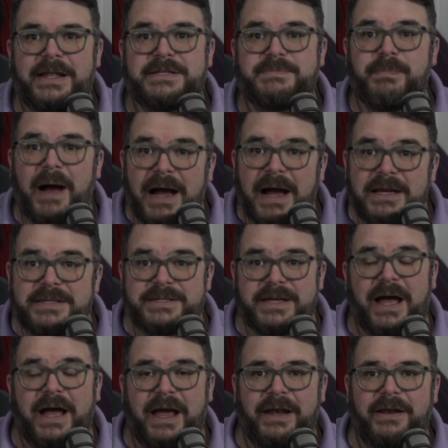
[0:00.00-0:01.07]
And it's by
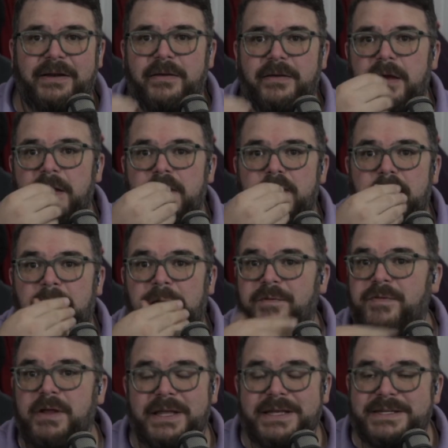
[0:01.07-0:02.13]
design. And
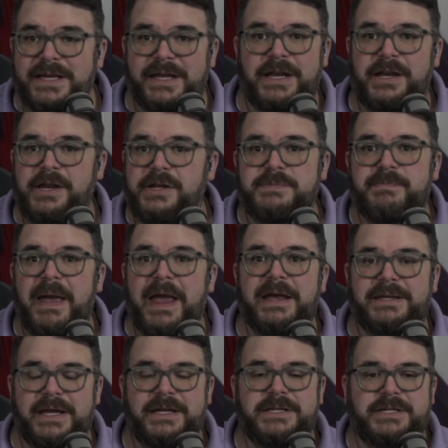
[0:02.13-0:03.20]
if you listen and you just pay
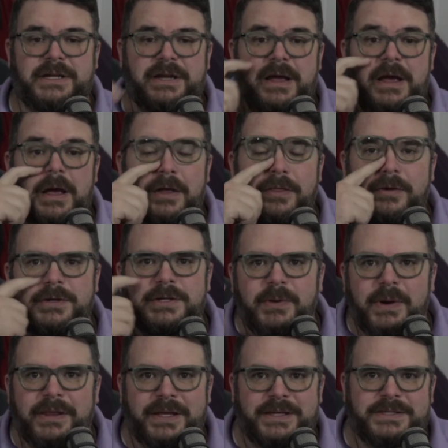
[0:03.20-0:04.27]
attention, they're
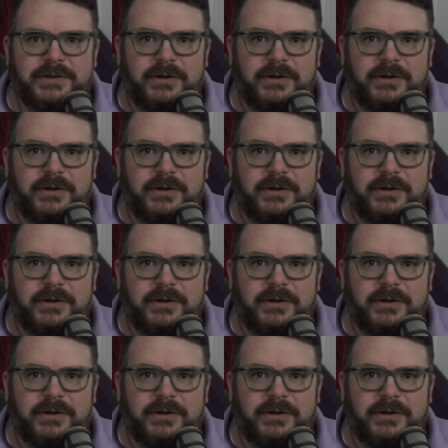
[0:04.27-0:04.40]
doing